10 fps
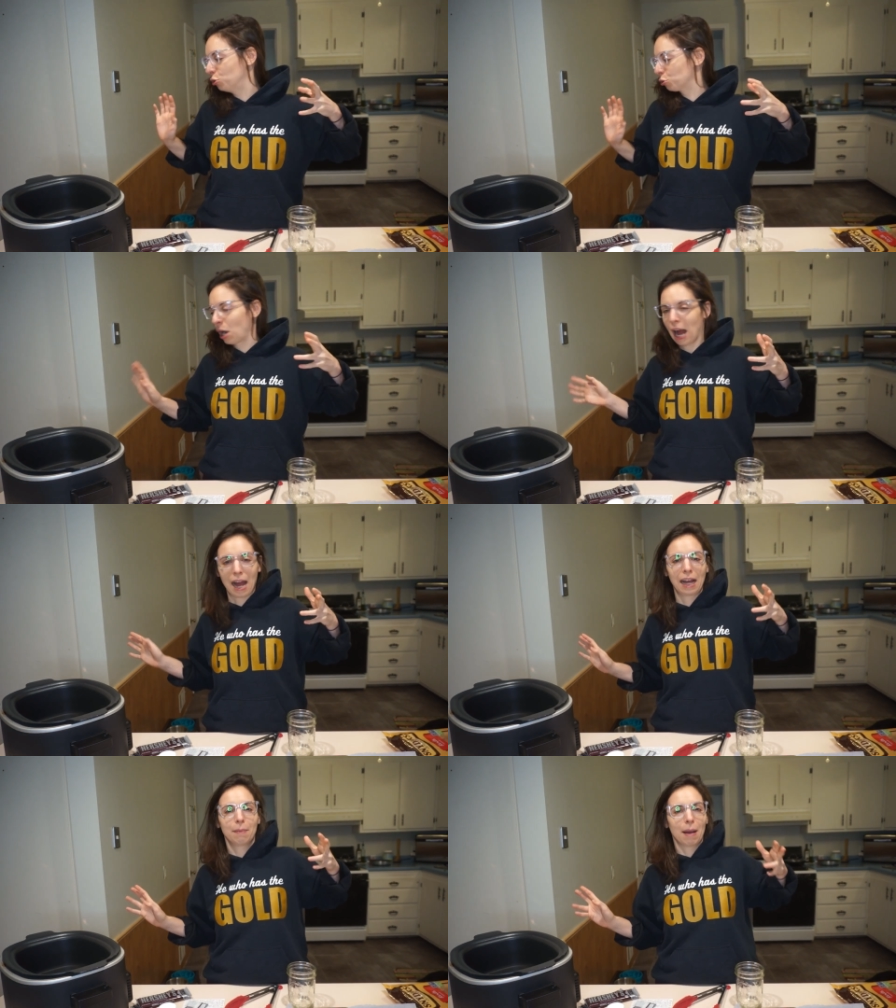
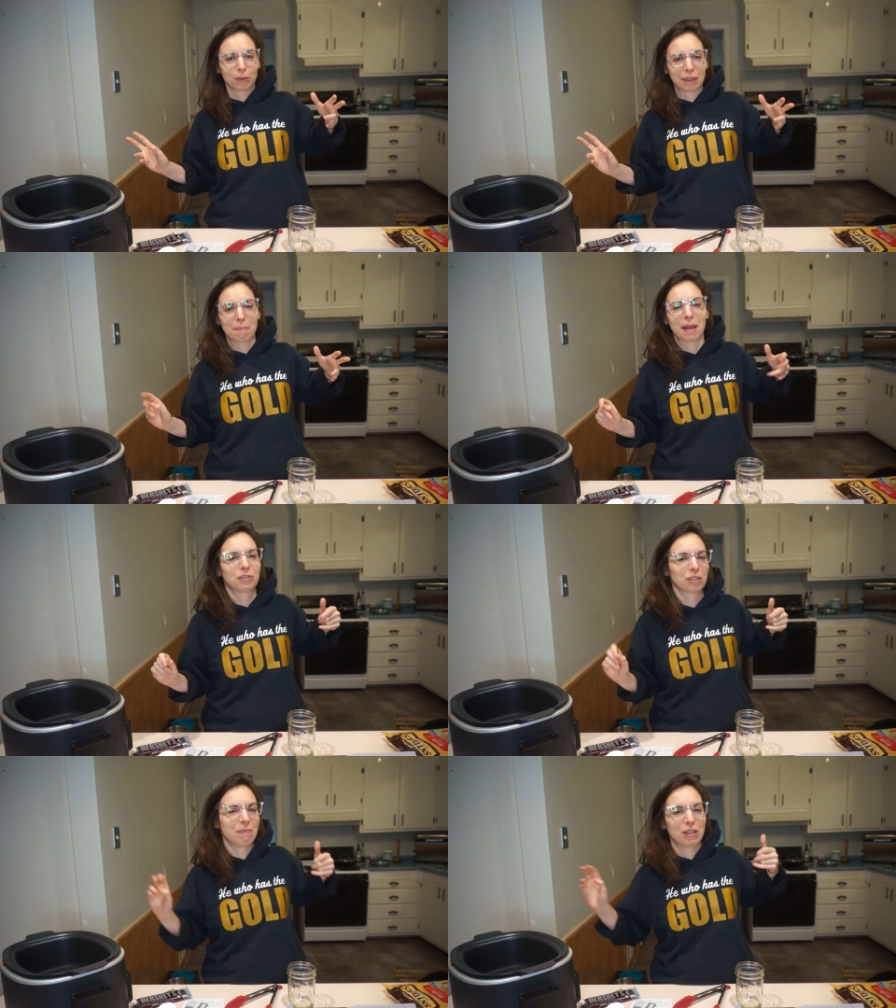dry about them
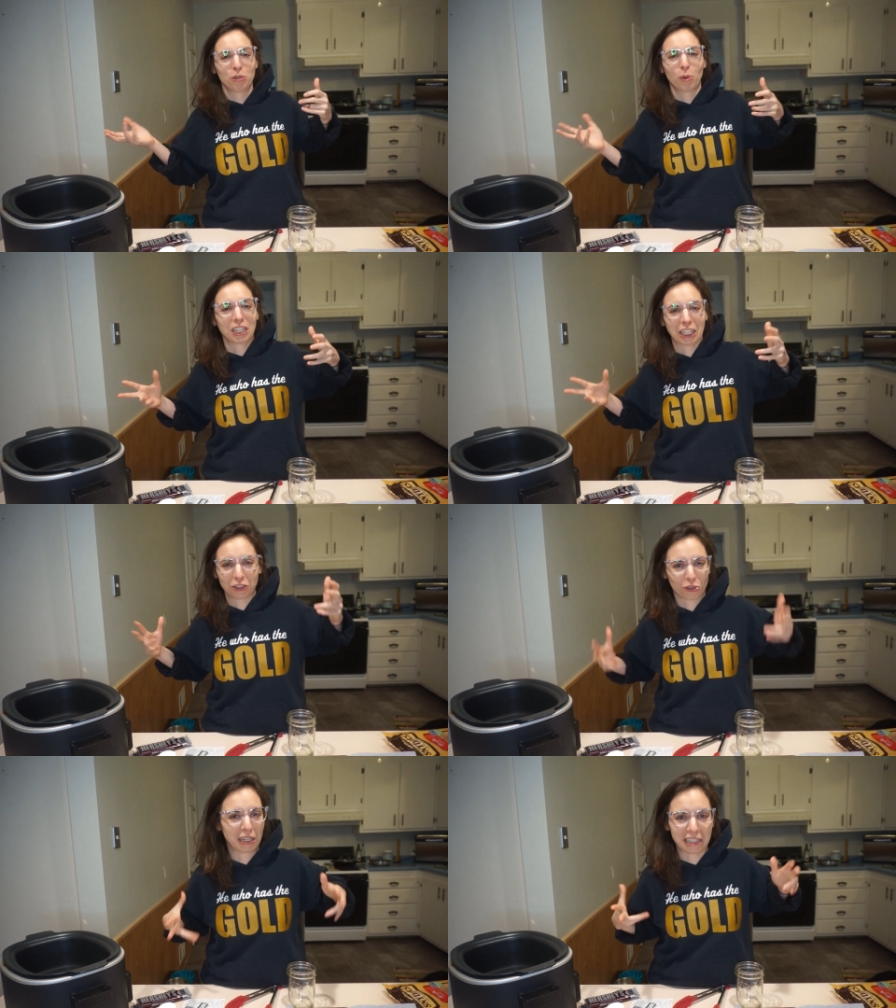that just makes you want to
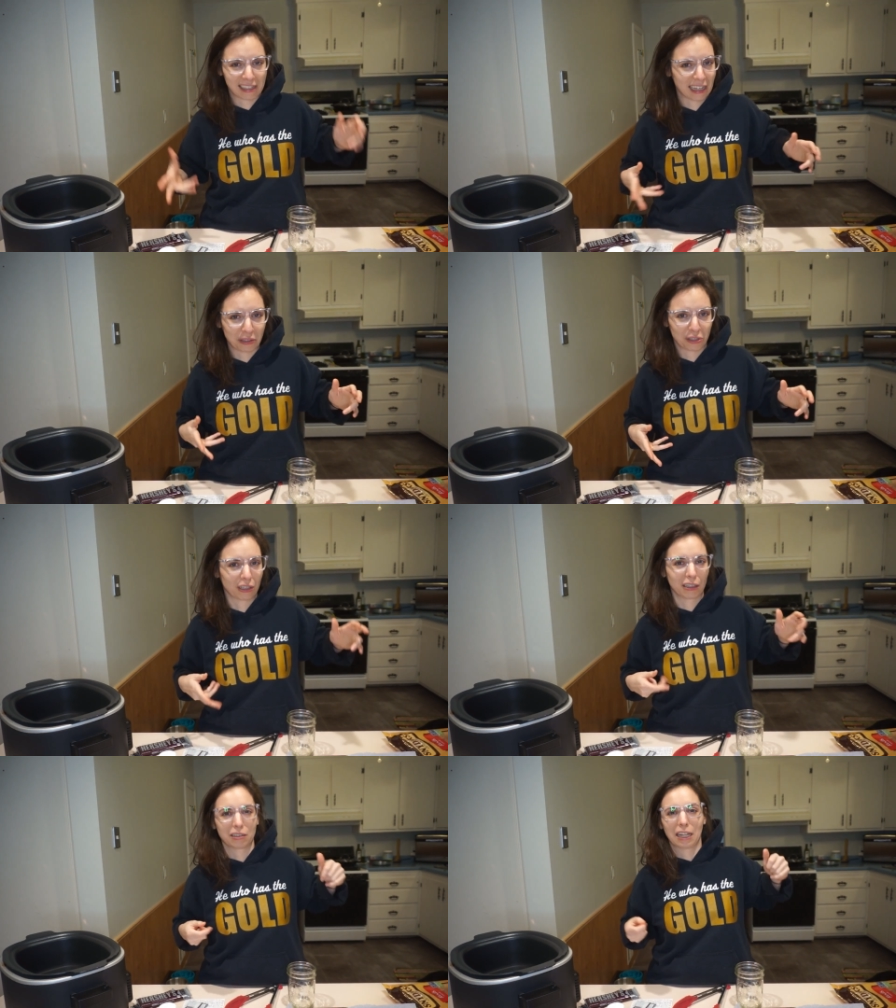like drink a
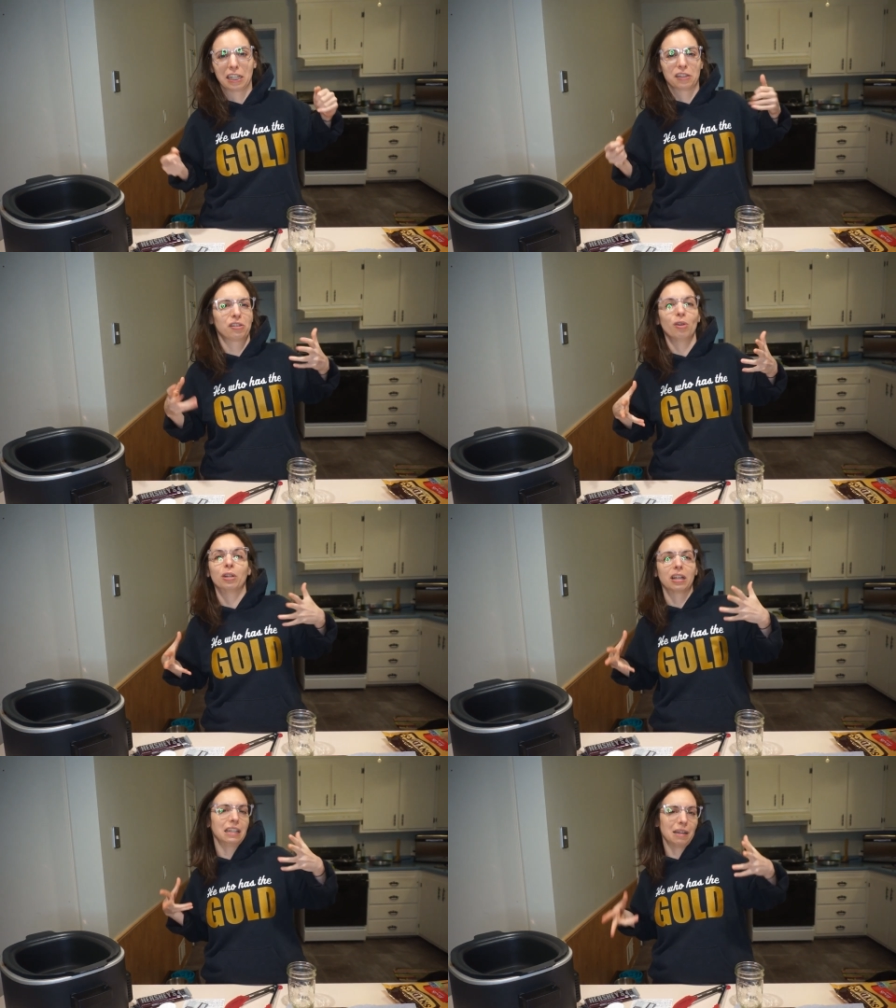seltzer or like a
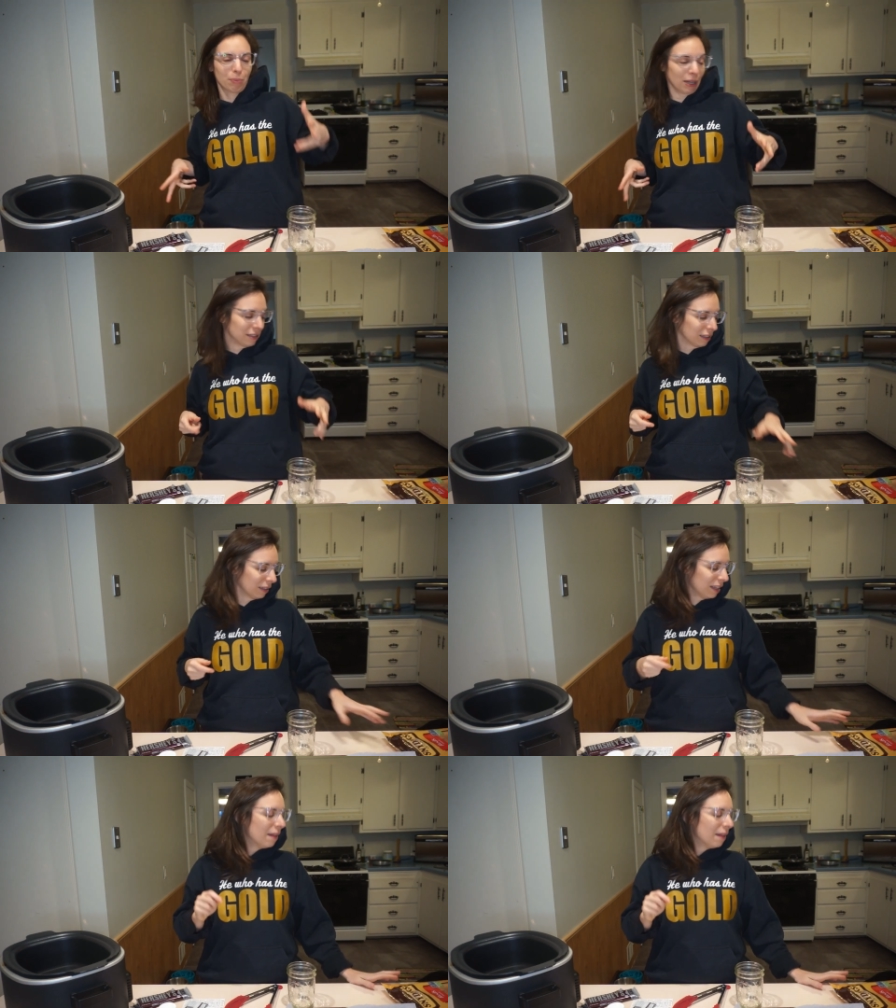soda and eat a pretzel.